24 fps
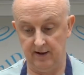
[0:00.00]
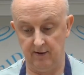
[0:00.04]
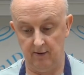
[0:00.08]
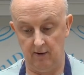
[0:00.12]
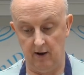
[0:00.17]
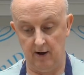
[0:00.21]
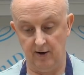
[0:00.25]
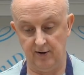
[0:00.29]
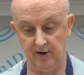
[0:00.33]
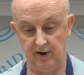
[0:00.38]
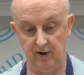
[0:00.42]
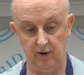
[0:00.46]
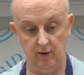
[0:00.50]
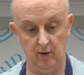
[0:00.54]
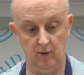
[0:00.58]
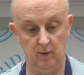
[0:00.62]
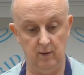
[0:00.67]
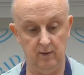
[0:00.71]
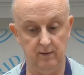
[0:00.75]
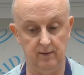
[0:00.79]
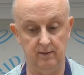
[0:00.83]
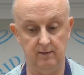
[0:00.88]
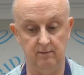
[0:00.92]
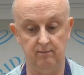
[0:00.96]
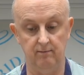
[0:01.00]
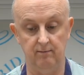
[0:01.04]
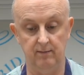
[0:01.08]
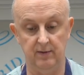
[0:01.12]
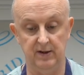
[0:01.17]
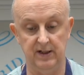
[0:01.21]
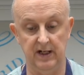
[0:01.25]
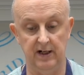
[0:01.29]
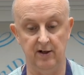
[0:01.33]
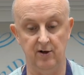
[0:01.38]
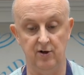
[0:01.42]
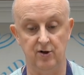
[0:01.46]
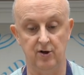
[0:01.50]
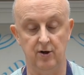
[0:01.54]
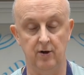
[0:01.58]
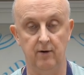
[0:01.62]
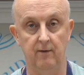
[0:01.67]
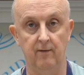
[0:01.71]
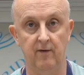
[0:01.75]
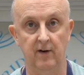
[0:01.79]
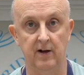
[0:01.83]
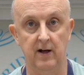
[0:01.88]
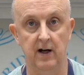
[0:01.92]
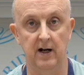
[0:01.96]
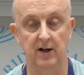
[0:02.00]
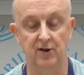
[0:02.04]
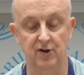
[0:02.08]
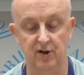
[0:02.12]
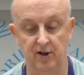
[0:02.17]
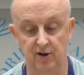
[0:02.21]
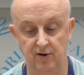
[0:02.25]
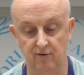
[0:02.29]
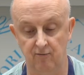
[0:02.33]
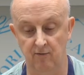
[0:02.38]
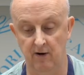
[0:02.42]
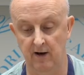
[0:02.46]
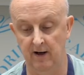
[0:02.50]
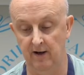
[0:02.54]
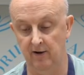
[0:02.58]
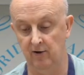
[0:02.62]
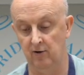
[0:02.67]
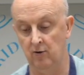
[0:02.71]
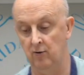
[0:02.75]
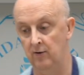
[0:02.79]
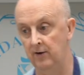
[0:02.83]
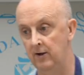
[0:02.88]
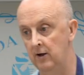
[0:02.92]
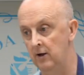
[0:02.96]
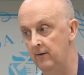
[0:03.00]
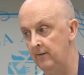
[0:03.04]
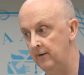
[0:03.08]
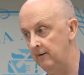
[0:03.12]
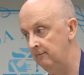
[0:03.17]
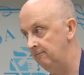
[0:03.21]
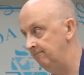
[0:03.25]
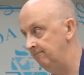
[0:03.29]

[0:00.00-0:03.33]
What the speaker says: our two signature focaccias ready to go in the oven.